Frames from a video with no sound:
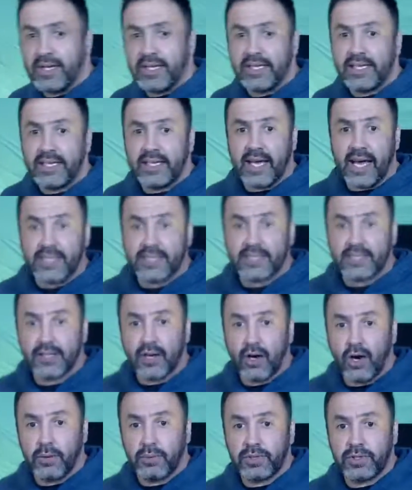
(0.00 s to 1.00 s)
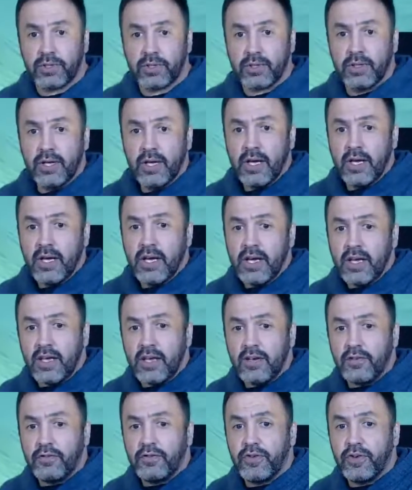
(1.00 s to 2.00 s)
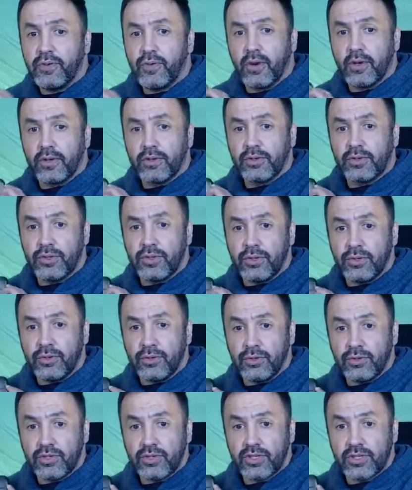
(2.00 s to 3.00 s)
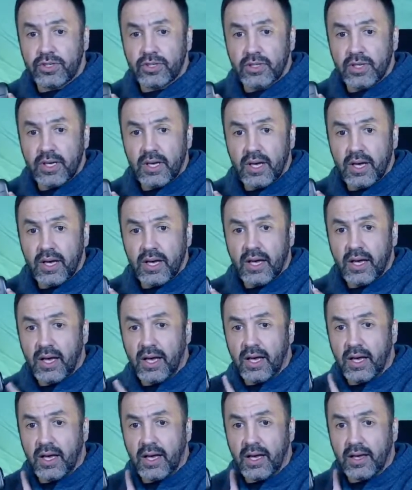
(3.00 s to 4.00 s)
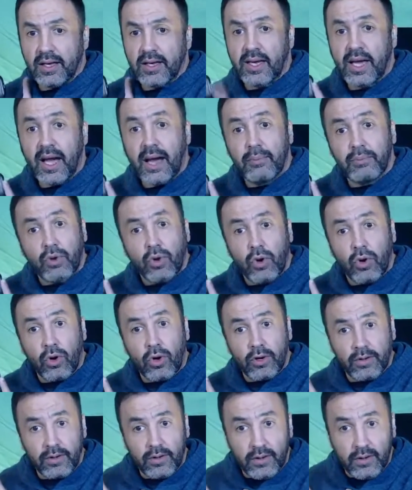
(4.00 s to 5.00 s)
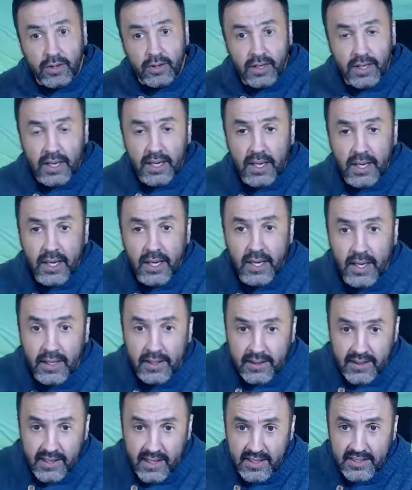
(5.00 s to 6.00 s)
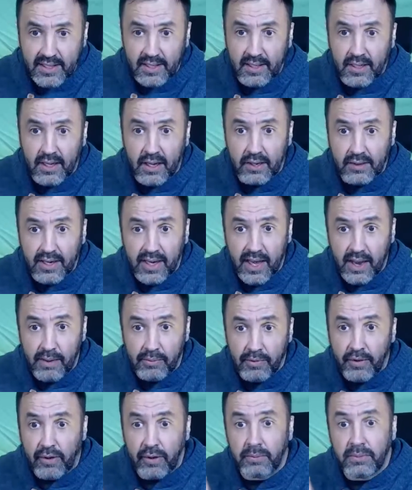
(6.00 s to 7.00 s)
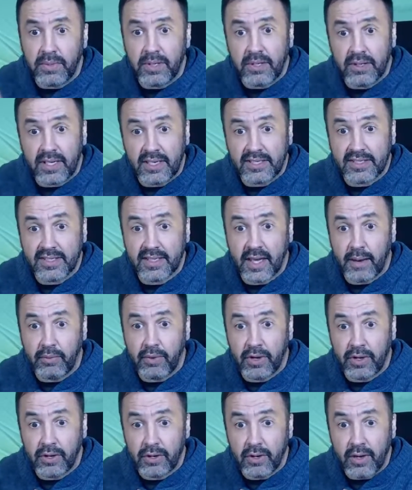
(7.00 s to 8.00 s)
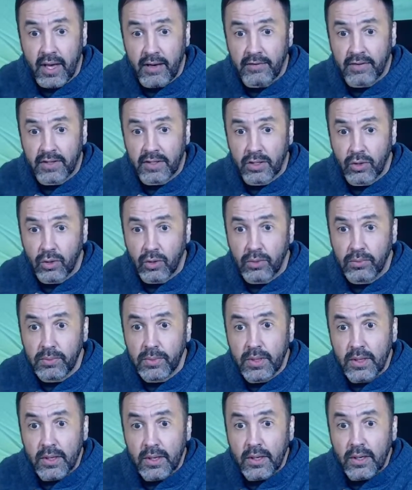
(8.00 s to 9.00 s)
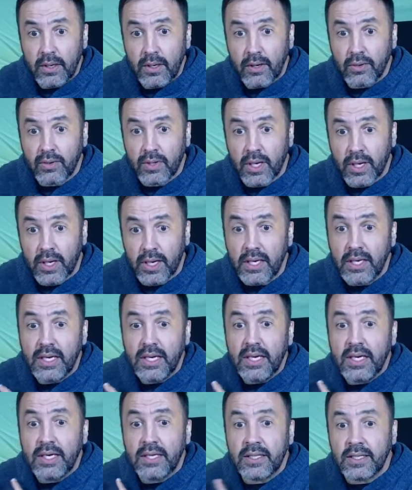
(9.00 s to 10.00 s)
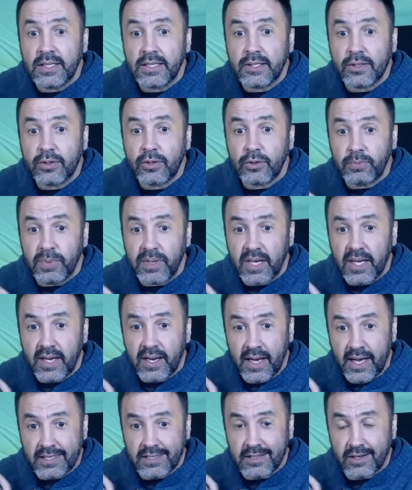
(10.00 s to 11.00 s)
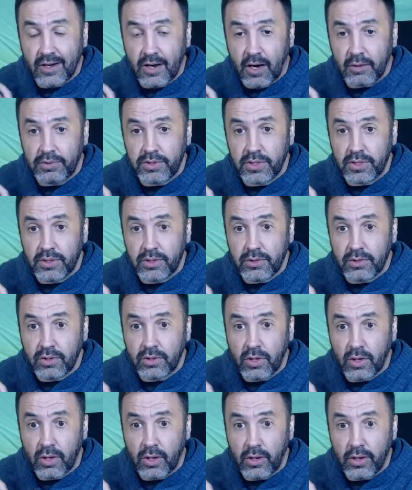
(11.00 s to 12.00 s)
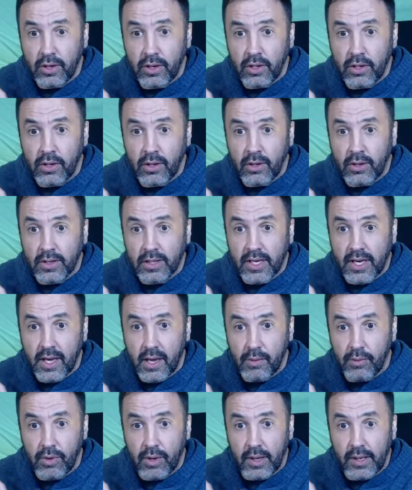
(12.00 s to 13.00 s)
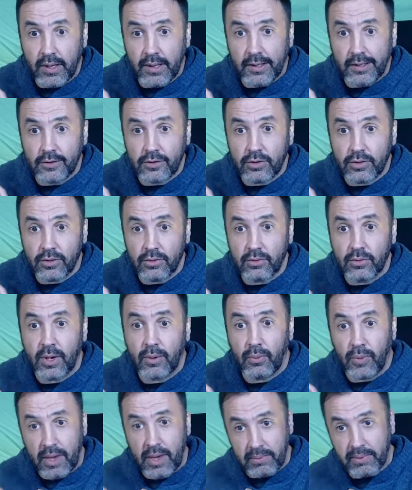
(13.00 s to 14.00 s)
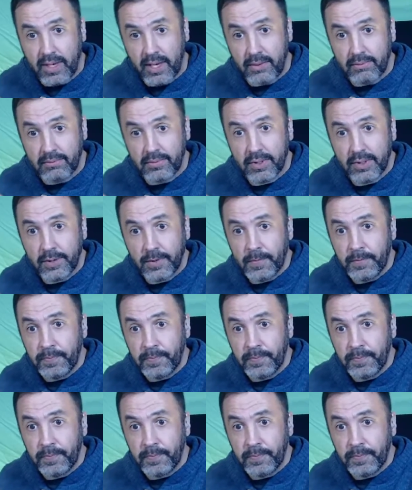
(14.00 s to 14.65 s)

really nice option if you want to use a camcorder, DSLR camera, or mirrorless camera you have at home. Okay, this could be a nice option to turn your camera into a webcam.